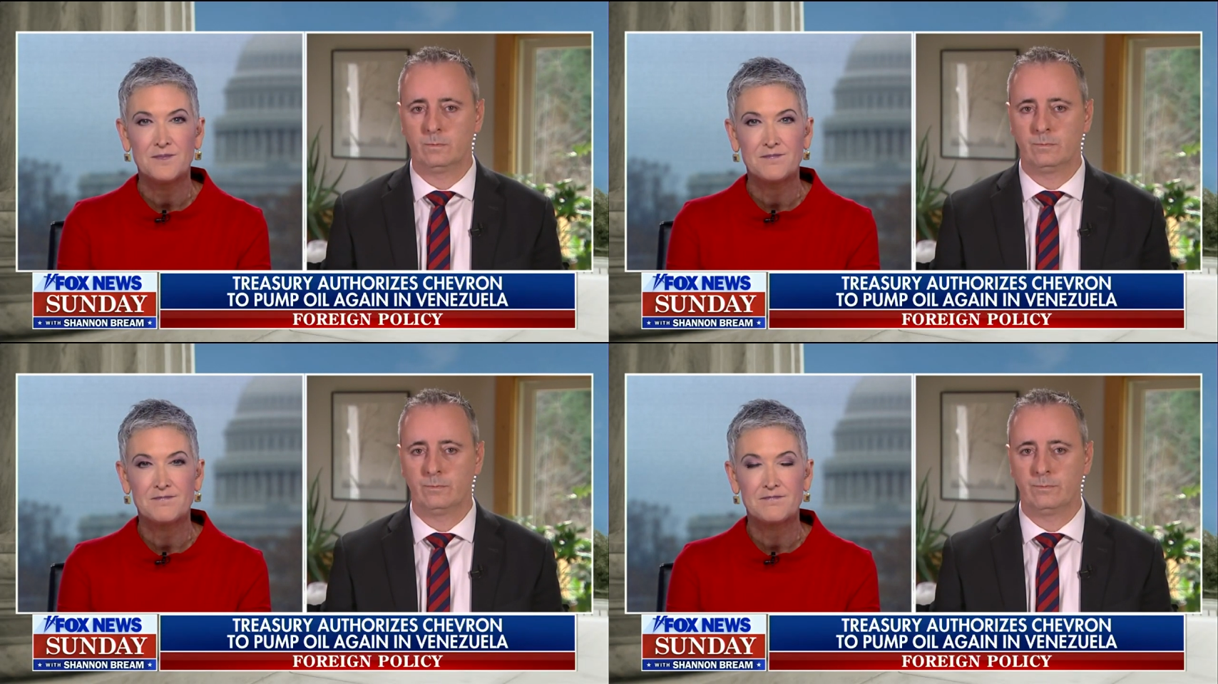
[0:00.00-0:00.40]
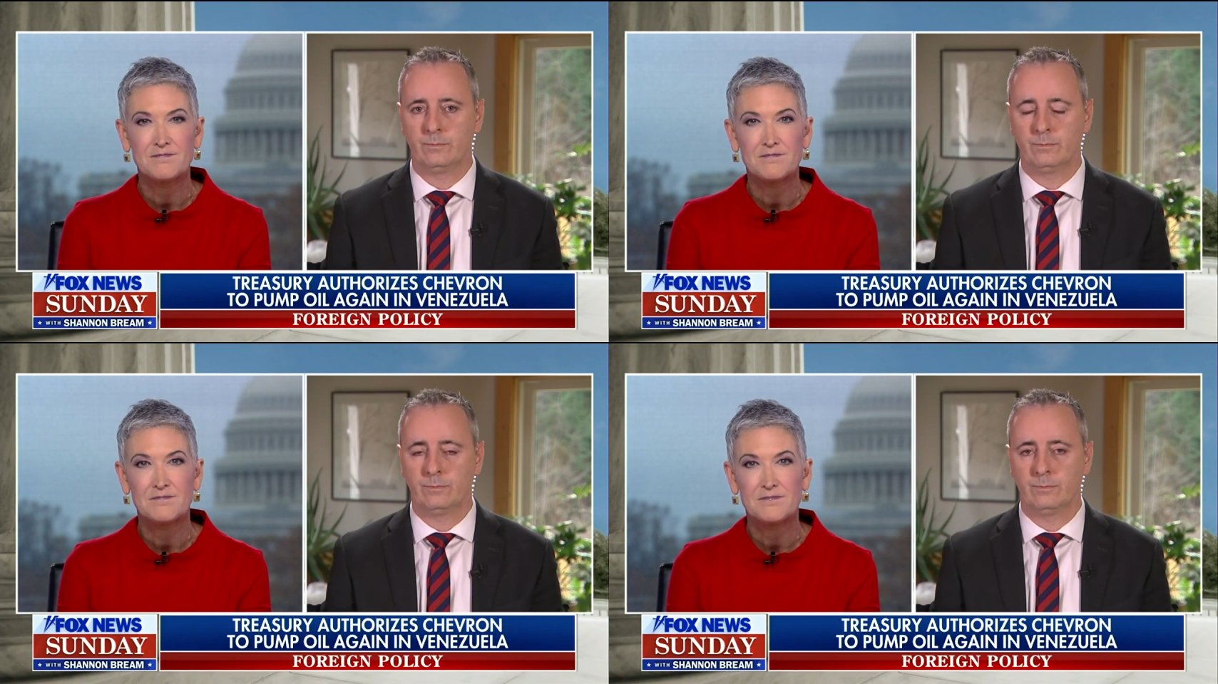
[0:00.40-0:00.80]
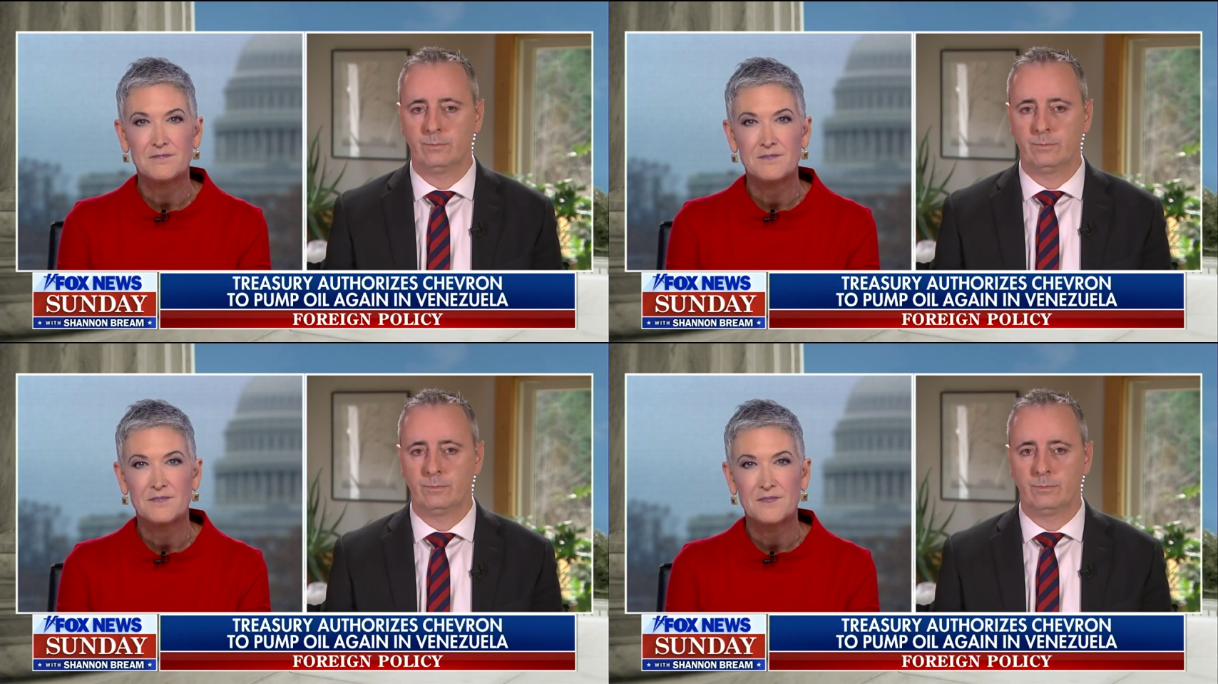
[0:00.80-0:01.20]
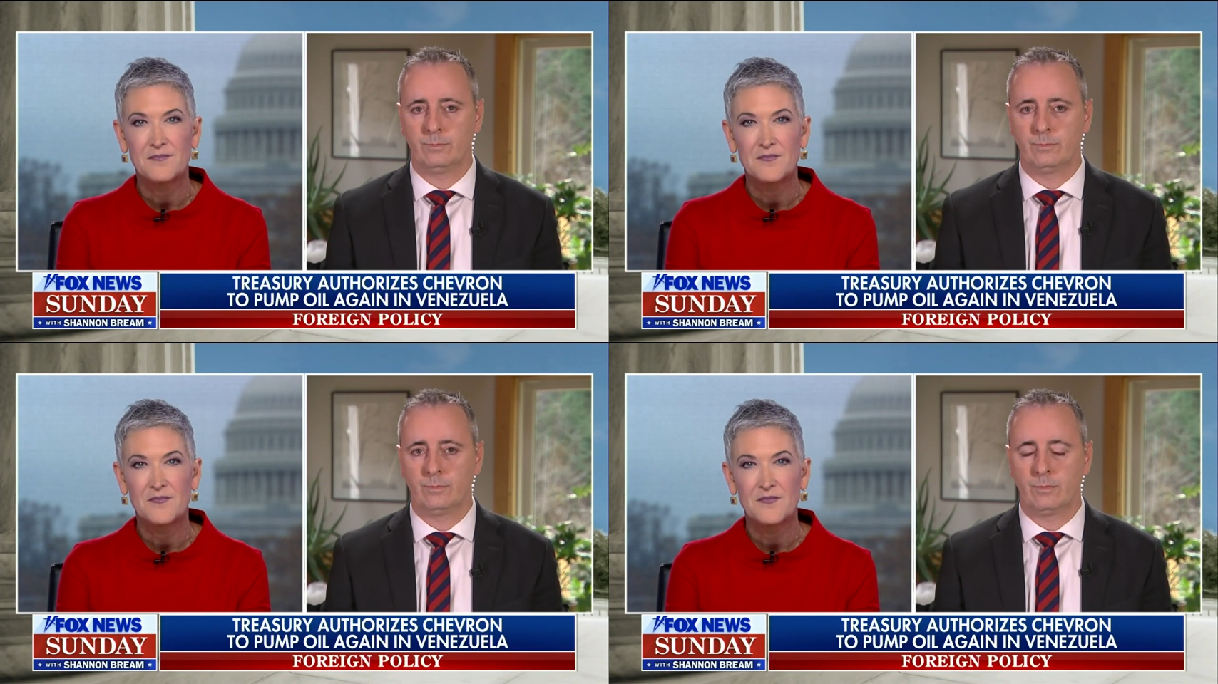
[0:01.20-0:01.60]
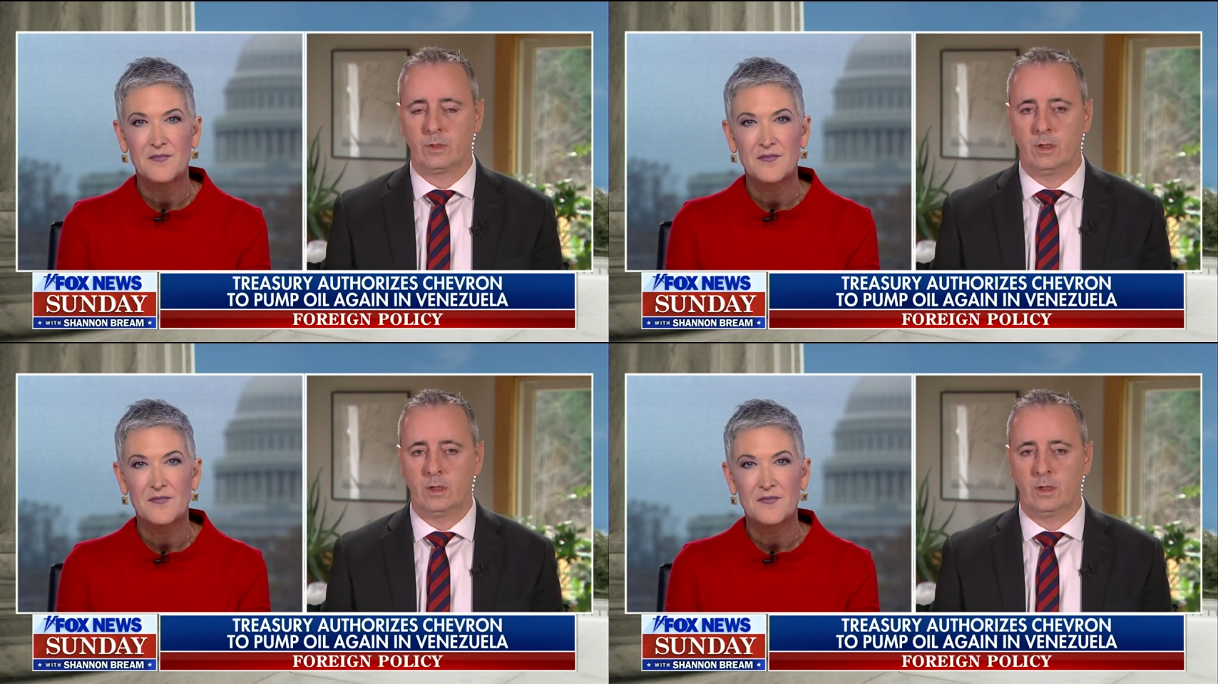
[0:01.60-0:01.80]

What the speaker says: Nothing is said.